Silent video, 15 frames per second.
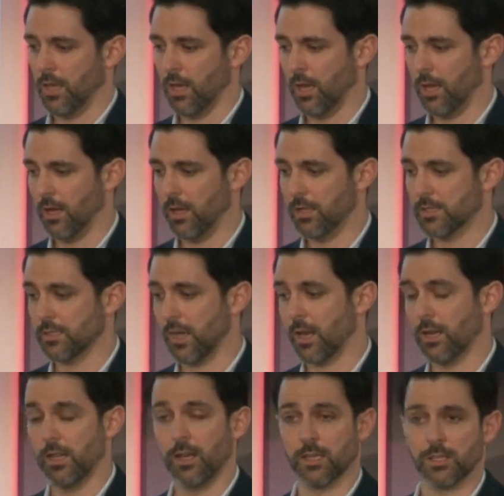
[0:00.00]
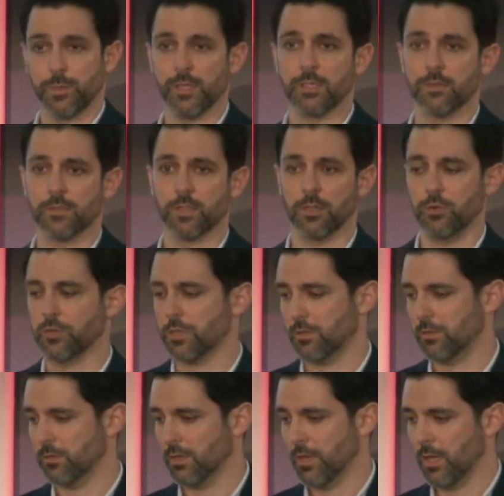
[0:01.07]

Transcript: It's not an inexpensive solution,